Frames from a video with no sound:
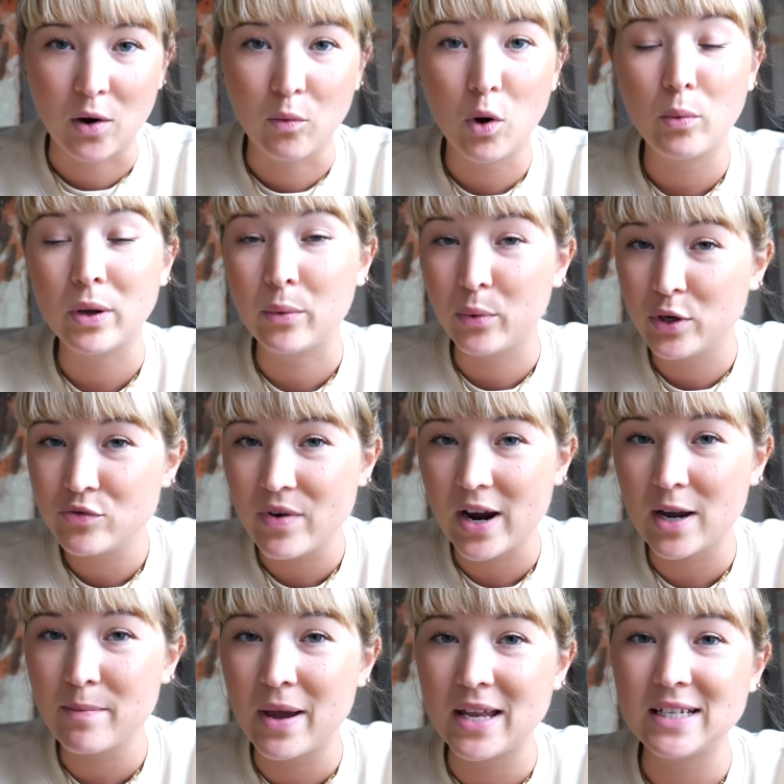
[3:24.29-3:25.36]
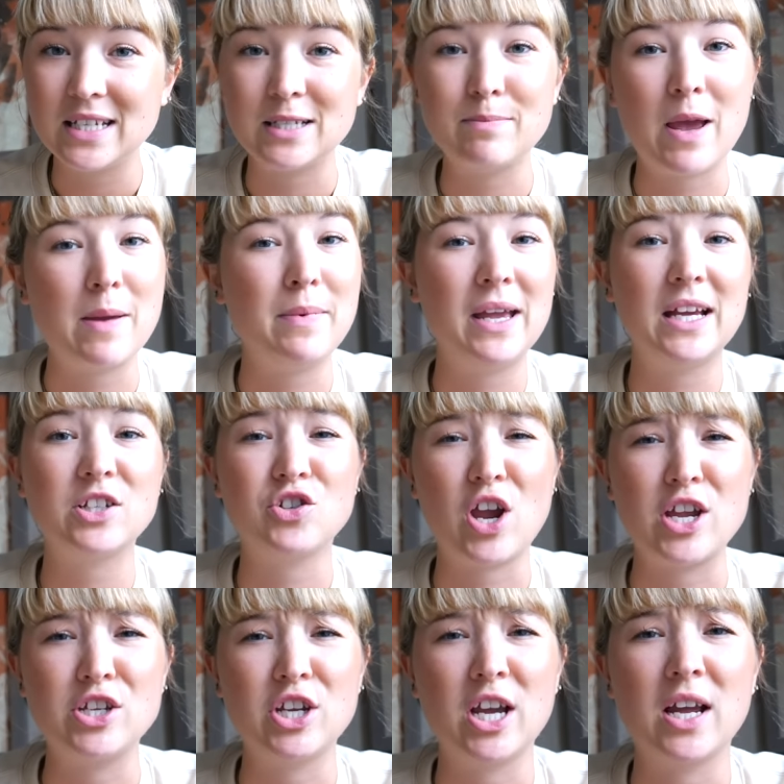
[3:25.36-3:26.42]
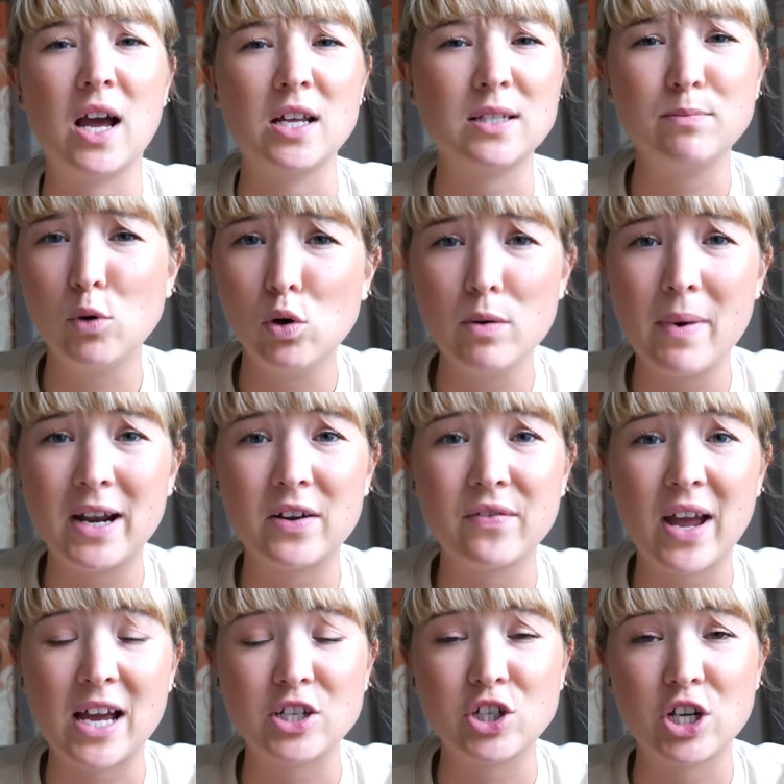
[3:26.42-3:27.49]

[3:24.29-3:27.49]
What we would recommend is maybe exchanging a small amount of cash